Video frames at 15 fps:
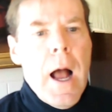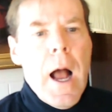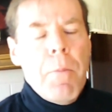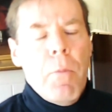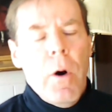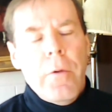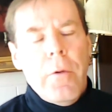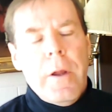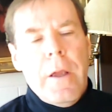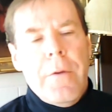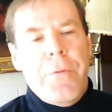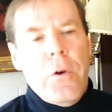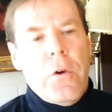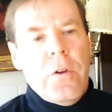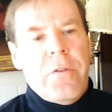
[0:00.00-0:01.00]
I'm wondering
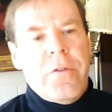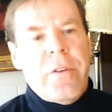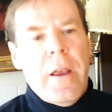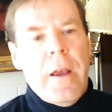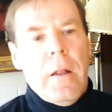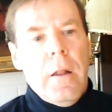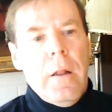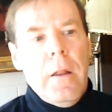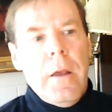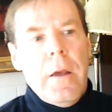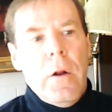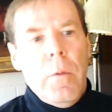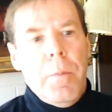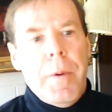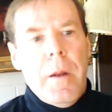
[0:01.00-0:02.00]
if you could say a
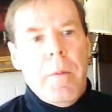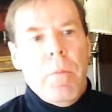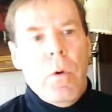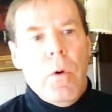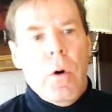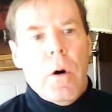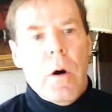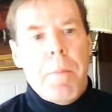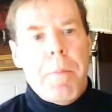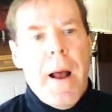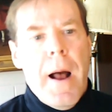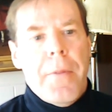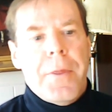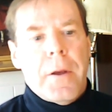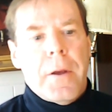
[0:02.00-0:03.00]
little bit more
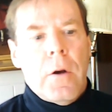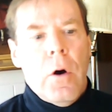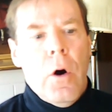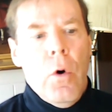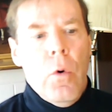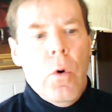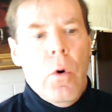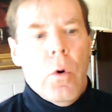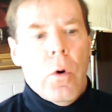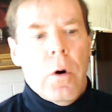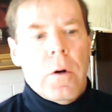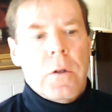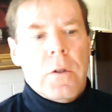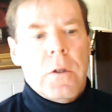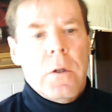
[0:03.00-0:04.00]
about the
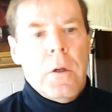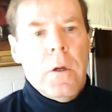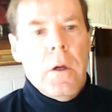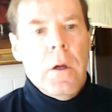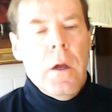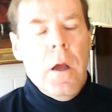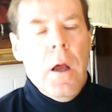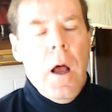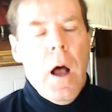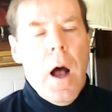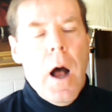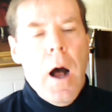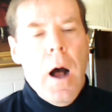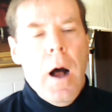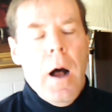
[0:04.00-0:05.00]
cohort
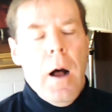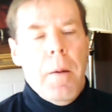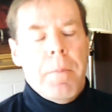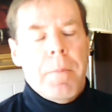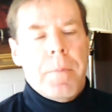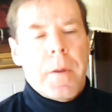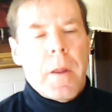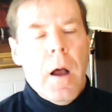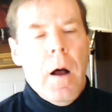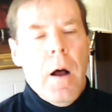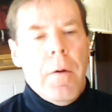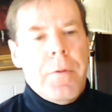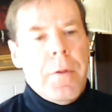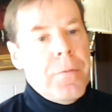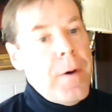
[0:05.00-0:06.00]
um,
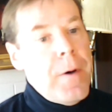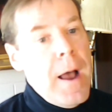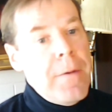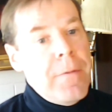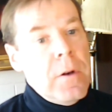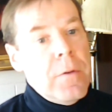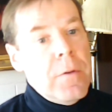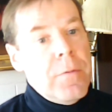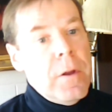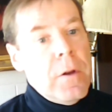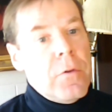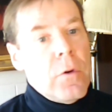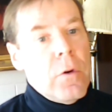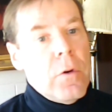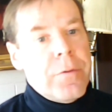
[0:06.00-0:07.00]
of the five
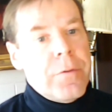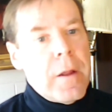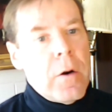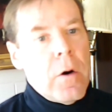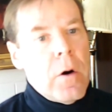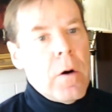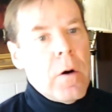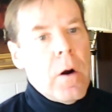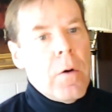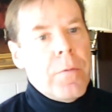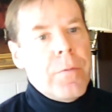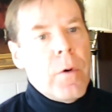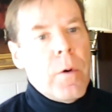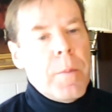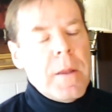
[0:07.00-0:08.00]
individuals that are,
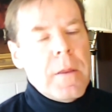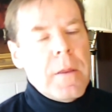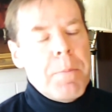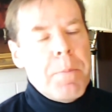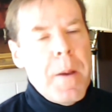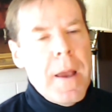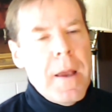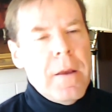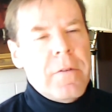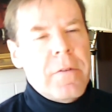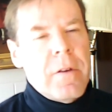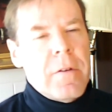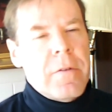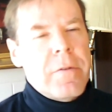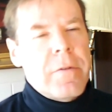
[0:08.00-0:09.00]
are forming the
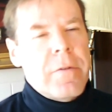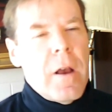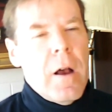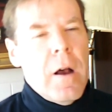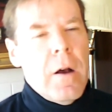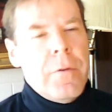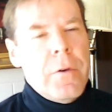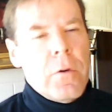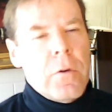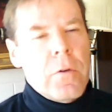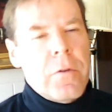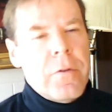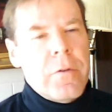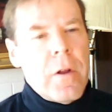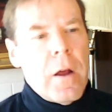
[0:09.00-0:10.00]
basis of your
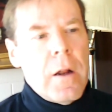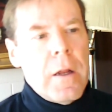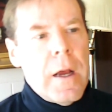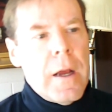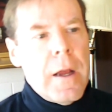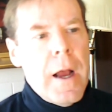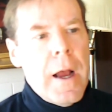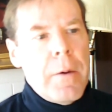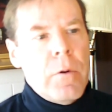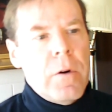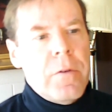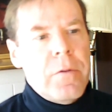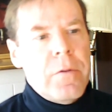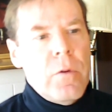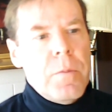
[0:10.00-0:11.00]
study. I, I would
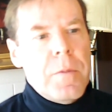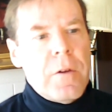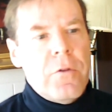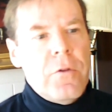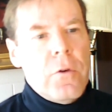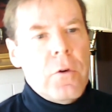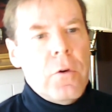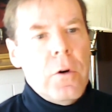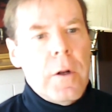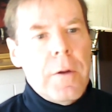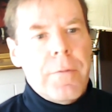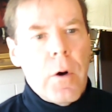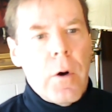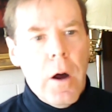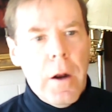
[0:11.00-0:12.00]
assume that you could
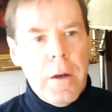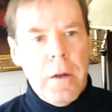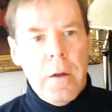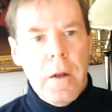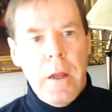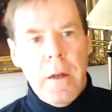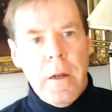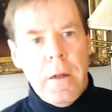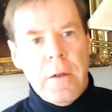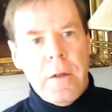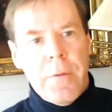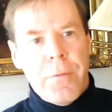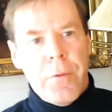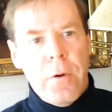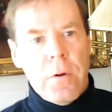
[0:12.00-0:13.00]
have gone in, in a
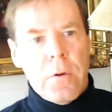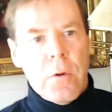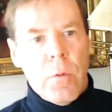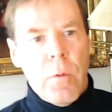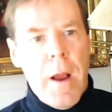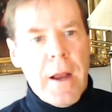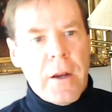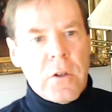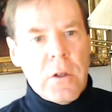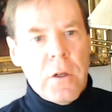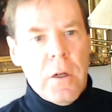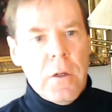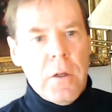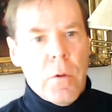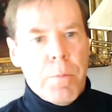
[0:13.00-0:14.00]
different
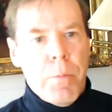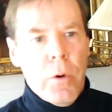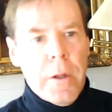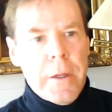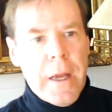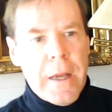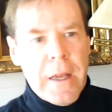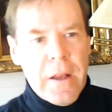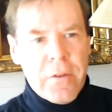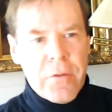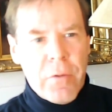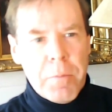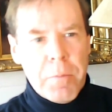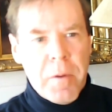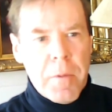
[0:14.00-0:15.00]
direction. You're pulling, I guess,
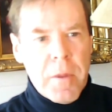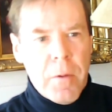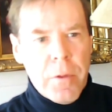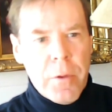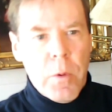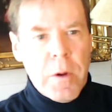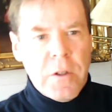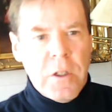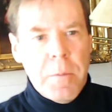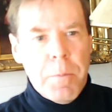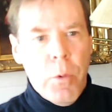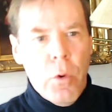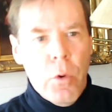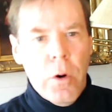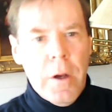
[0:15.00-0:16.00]
from some of the, Ritchie
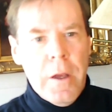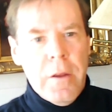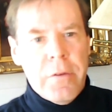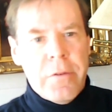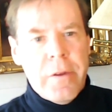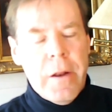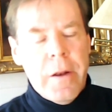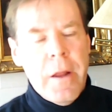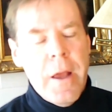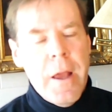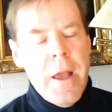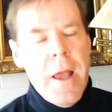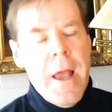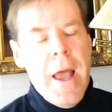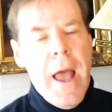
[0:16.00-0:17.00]
boys and
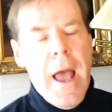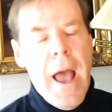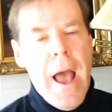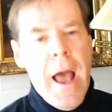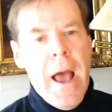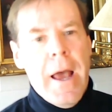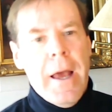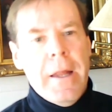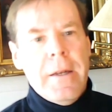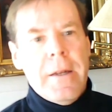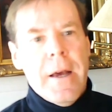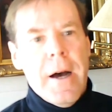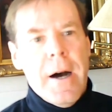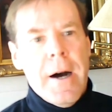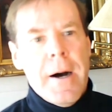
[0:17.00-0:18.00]

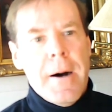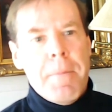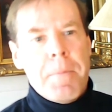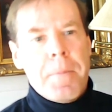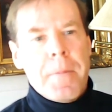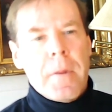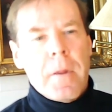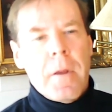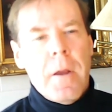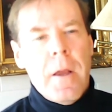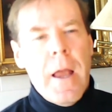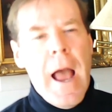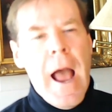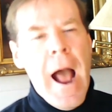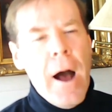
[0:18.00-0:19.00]
and um,
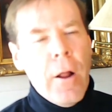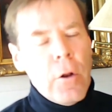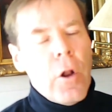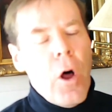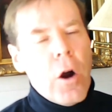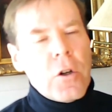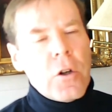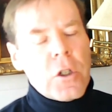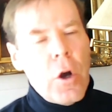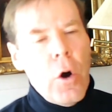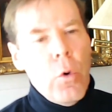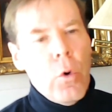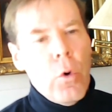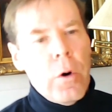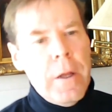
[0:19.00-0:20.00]
how large a
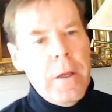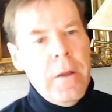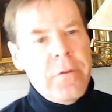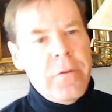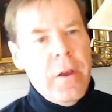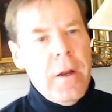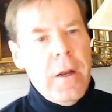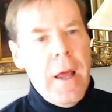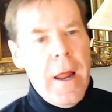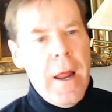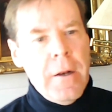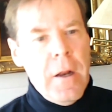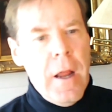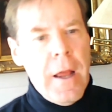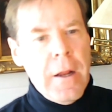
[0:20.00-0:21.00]
cohort is it
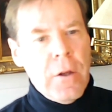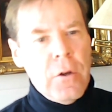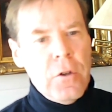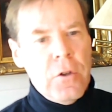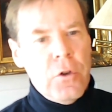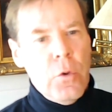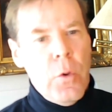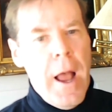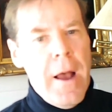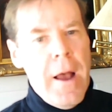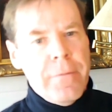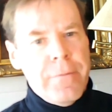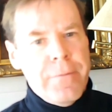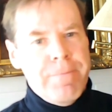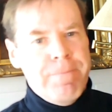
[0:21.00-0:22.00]
and and could you
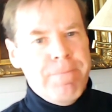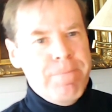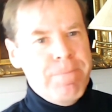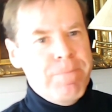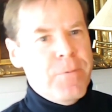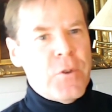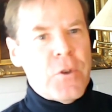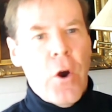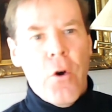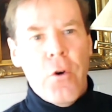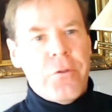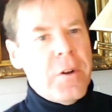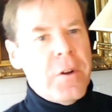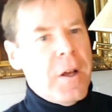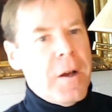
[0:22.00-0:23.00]
have
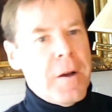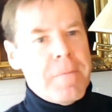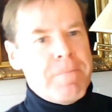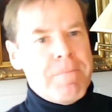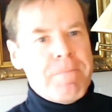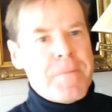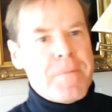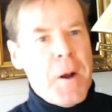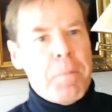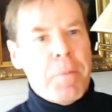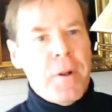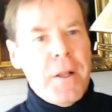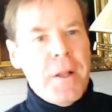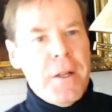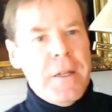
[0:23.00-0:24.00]
chosen a
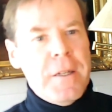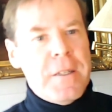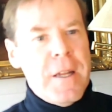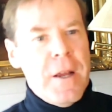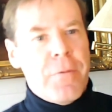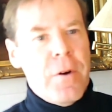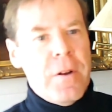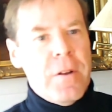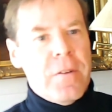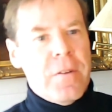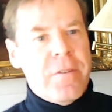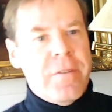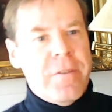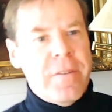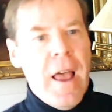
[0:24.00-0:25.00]
completely different
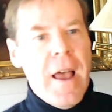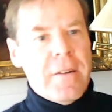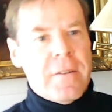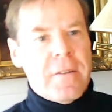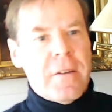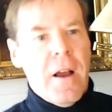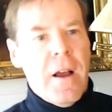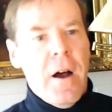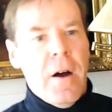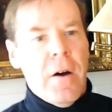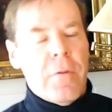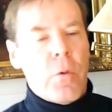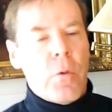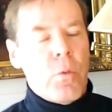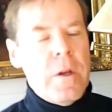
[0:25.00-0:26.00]
set
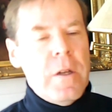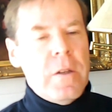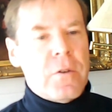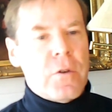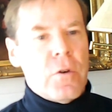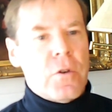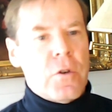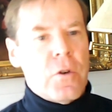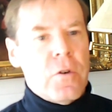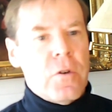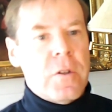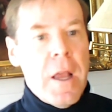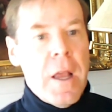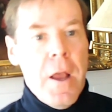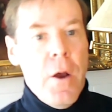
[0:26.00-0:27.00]
of
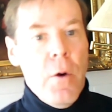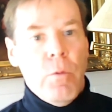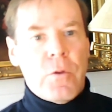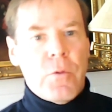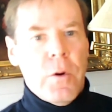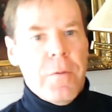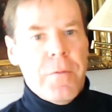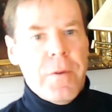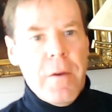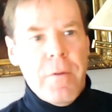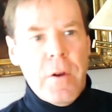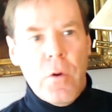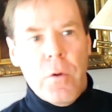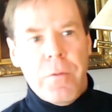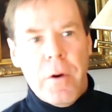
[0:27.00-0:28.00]
researchers which would have
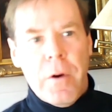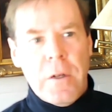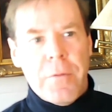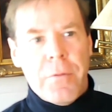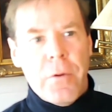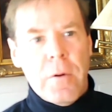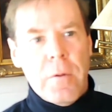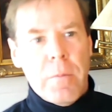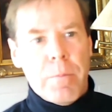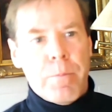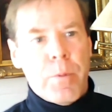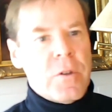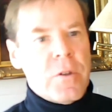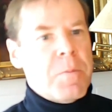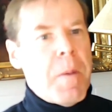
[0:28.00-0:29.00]
given you a very different
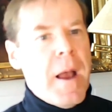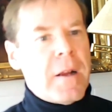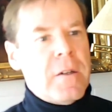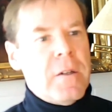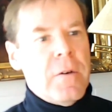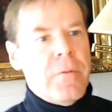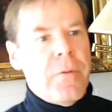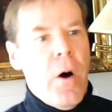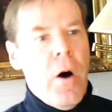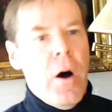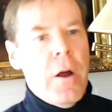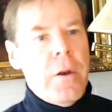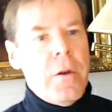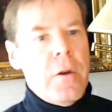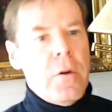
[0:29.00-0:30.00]
perspective
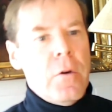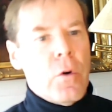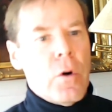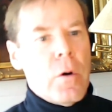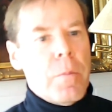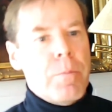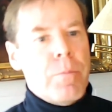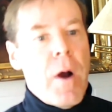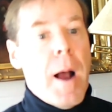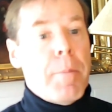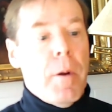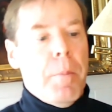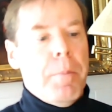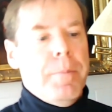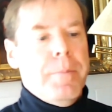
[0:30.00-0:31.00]
on your
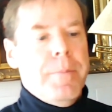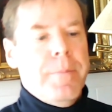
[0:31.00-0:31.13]
problem